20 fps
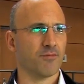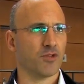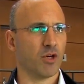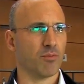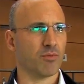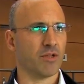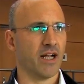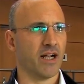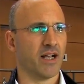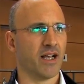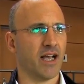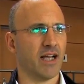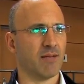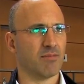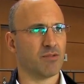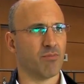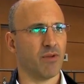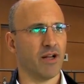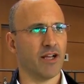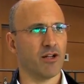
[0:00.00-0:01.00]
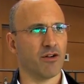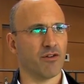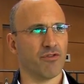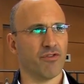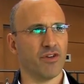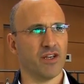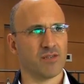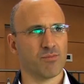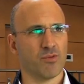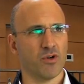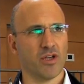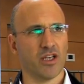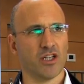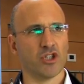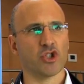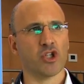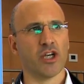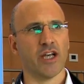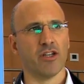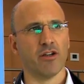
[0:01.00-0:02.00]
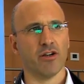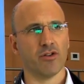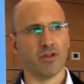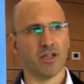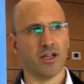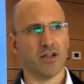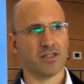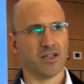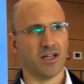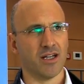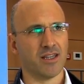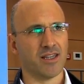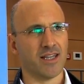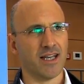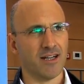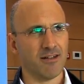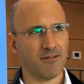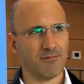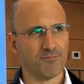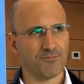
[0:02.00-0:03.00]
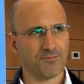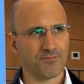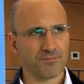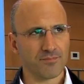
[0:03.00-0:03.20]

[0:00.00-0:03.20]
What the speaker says: top 10 games played on Facebook in January 2010,